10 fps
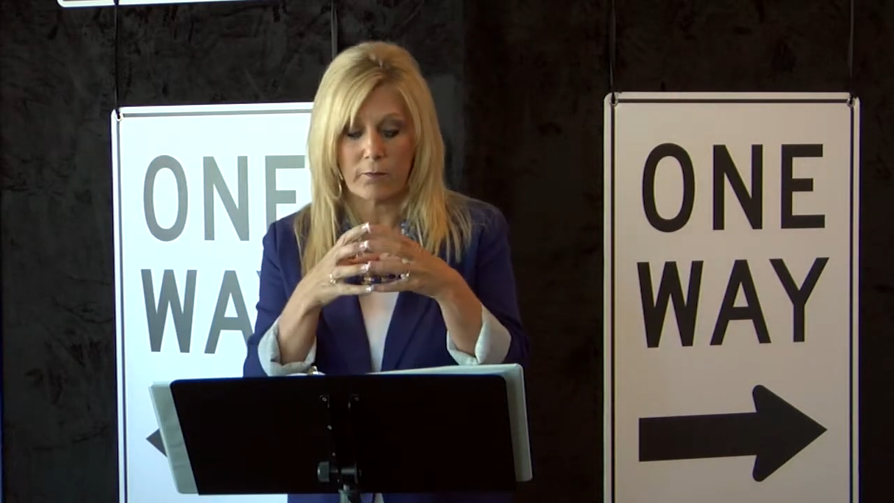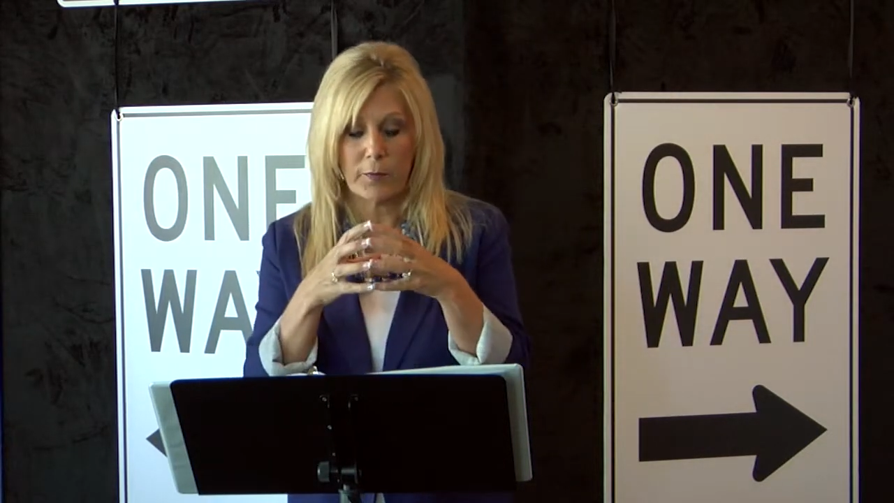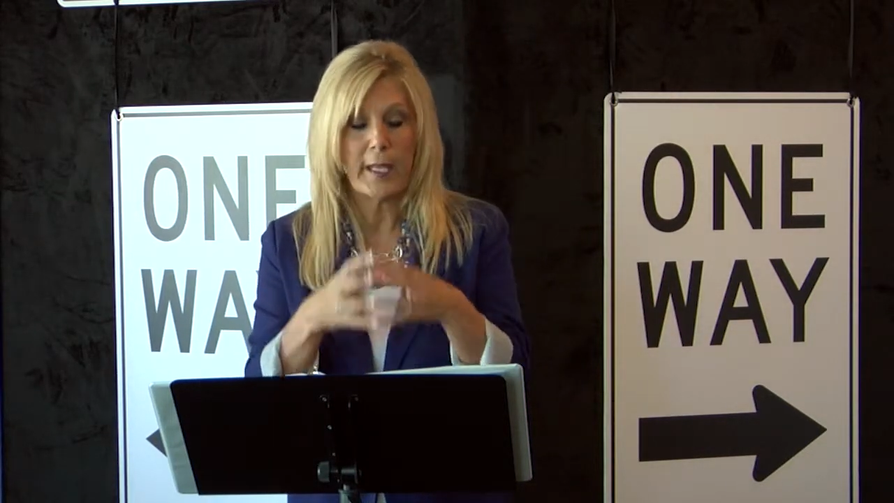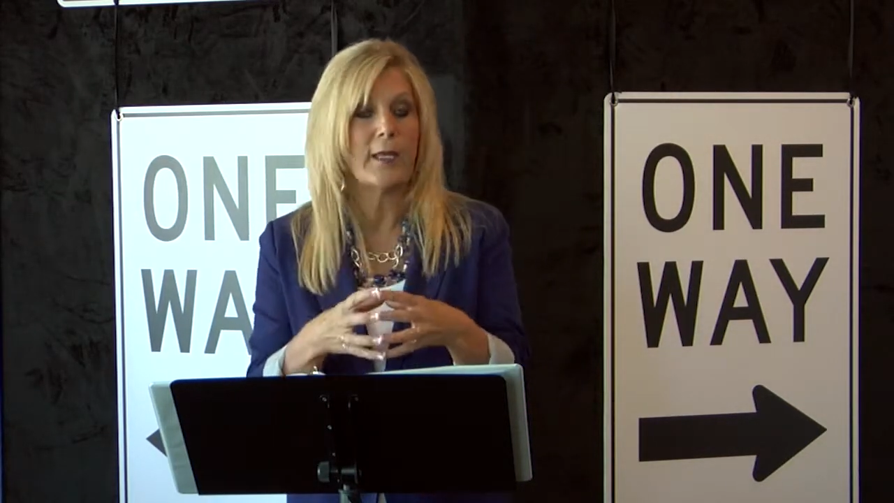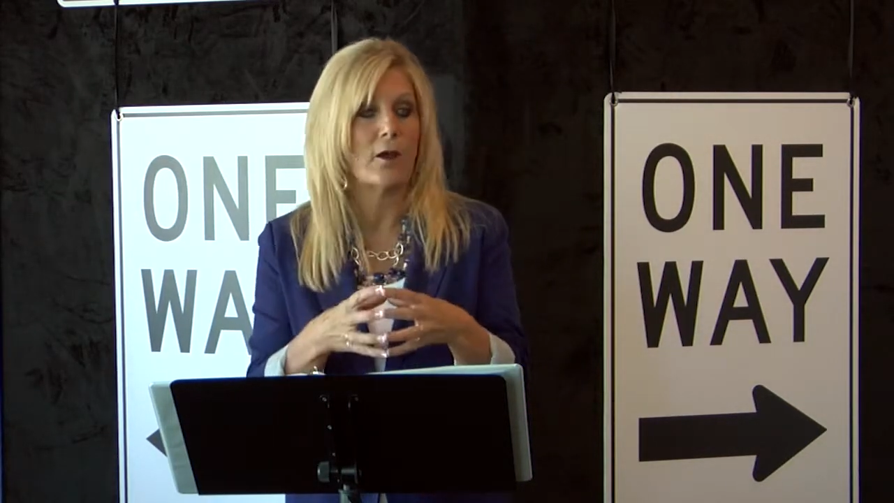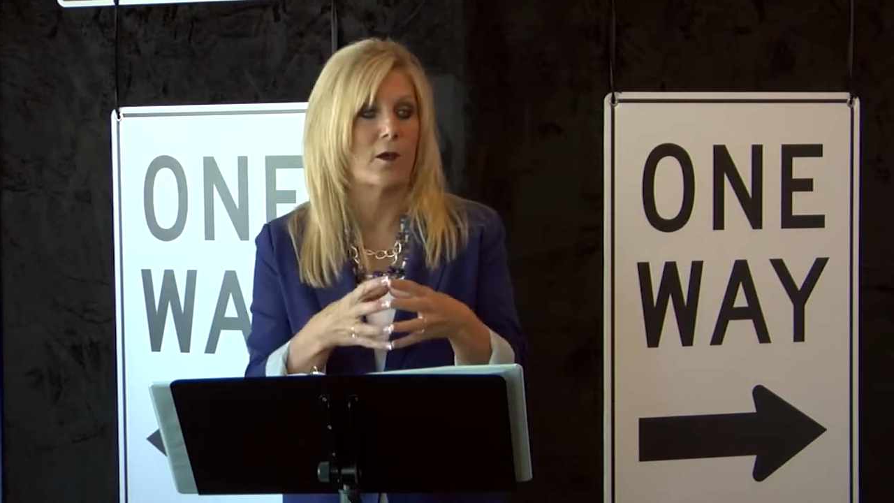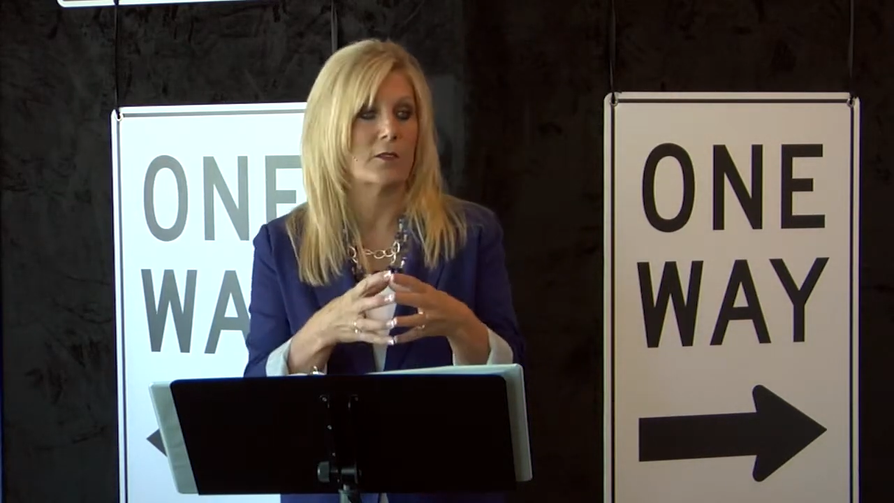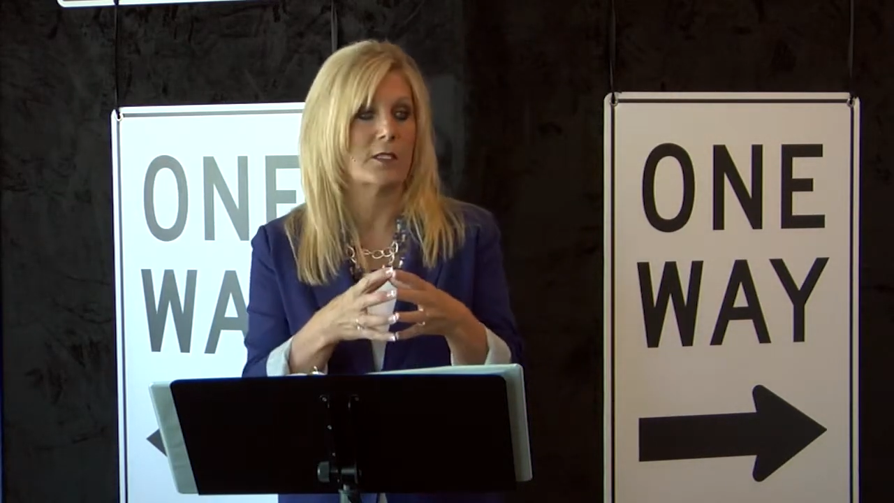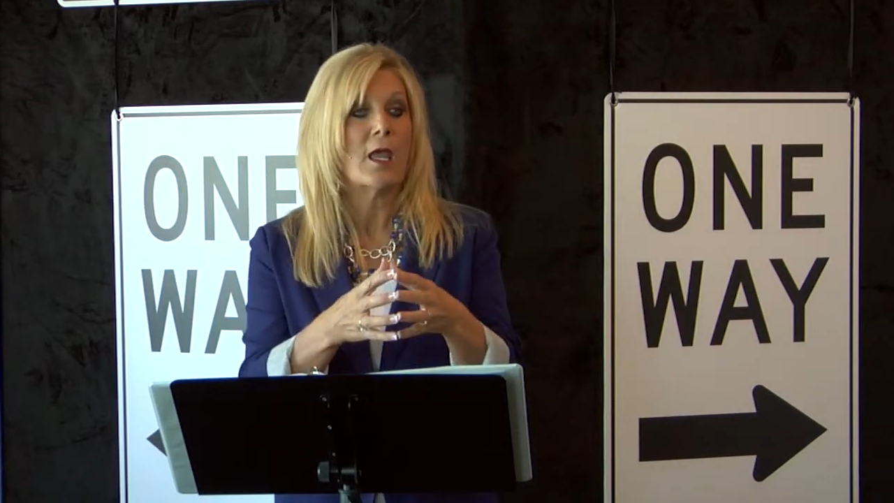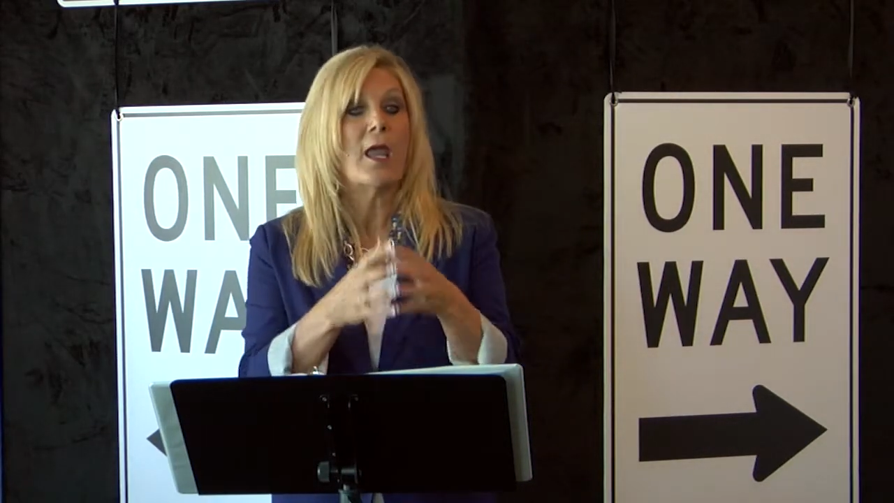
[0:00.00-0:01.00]
playing
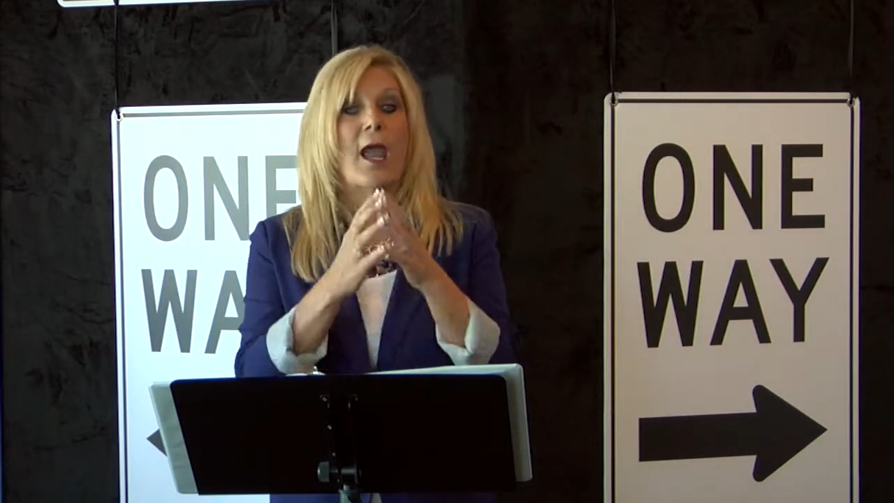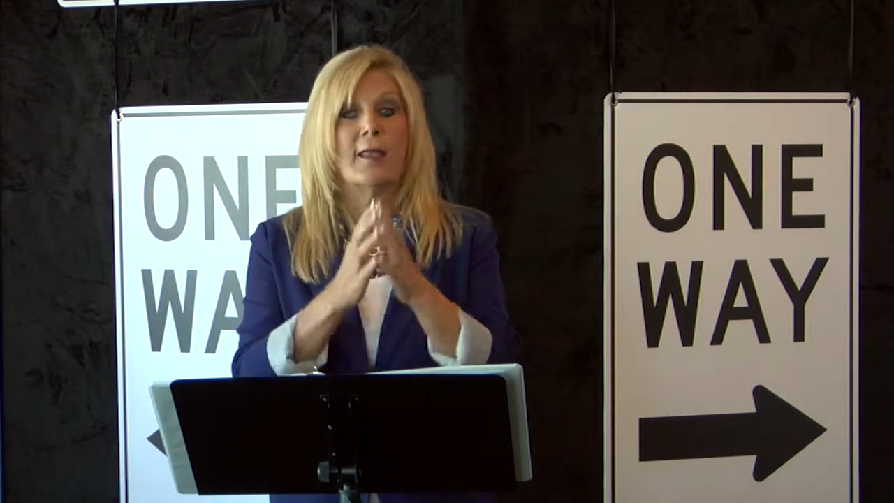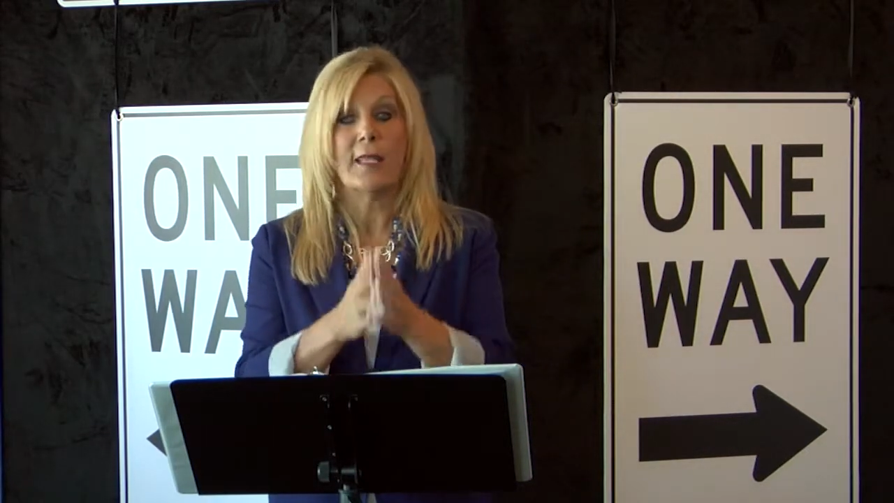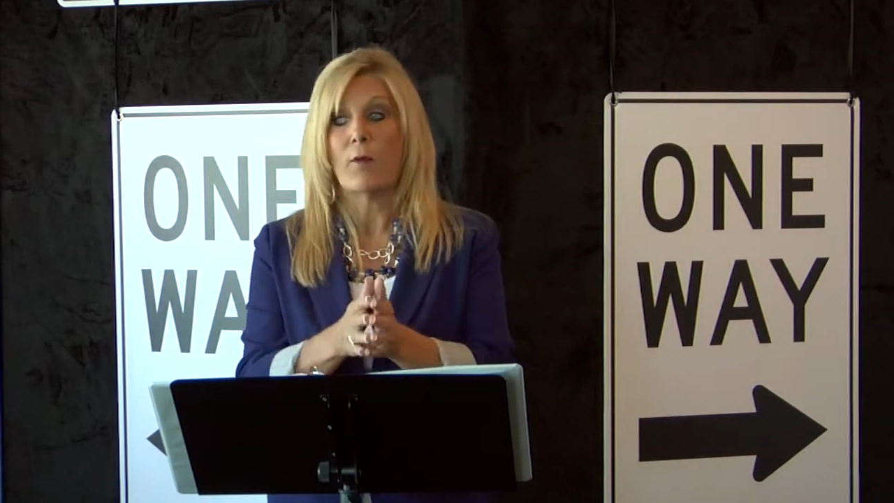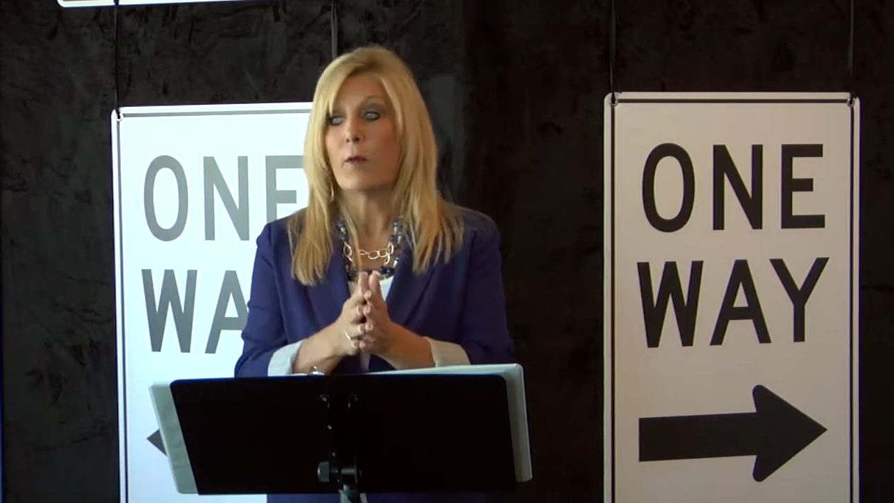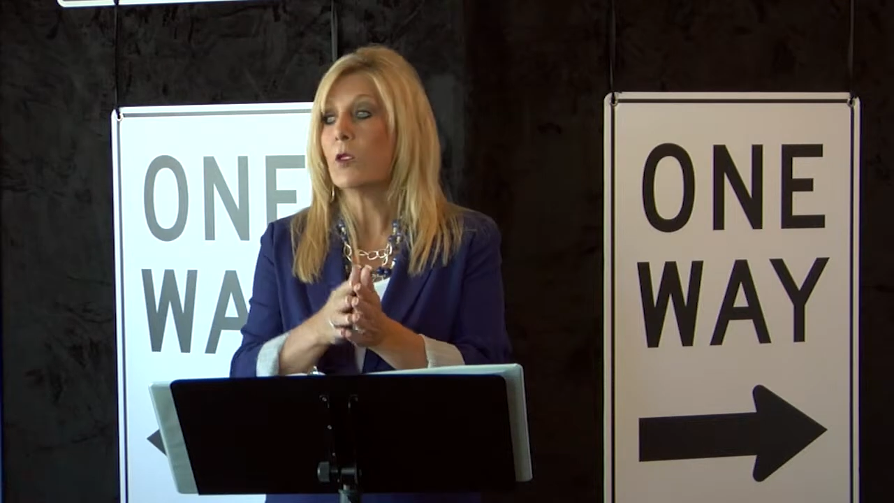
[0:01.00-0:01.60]
cards. And that way,